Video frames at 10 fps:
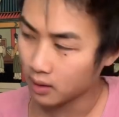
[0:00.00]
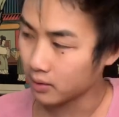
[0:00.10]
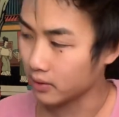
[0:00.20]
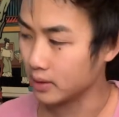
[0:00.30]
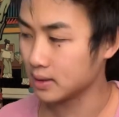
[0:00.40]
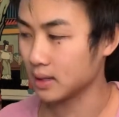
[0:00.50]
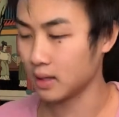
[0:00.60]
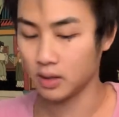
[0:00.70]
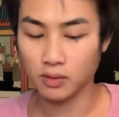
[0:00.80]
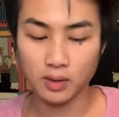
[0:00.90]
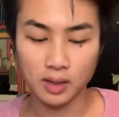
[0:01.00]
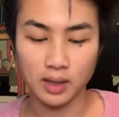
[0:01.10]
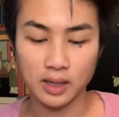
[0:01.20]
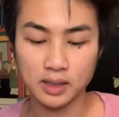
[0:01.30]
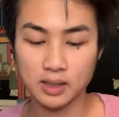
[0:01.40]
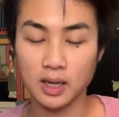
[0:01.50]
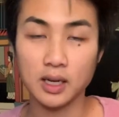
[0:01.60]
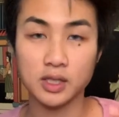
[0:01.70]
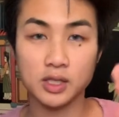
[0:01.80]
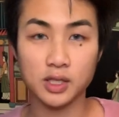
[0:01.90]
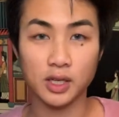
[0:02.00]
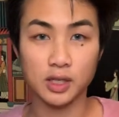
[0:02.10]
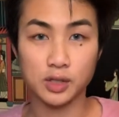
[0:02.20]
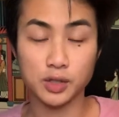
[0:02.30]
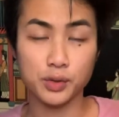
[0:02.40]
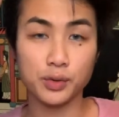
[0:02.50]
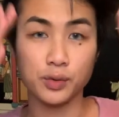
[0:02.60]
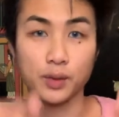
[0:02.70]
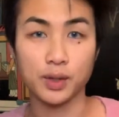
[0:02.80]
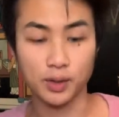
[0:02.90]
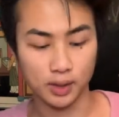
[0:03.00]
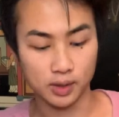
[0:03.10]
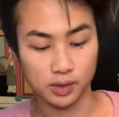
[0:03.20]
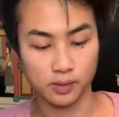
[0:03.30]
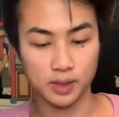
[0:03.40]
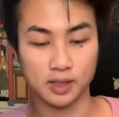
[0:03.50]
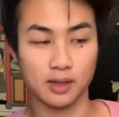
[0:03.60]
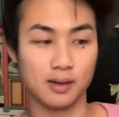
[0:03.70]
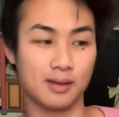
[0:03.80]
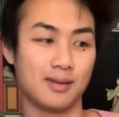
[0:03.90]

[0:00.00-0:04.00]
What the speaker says: So it's like you are in touch, in tune with your intuition.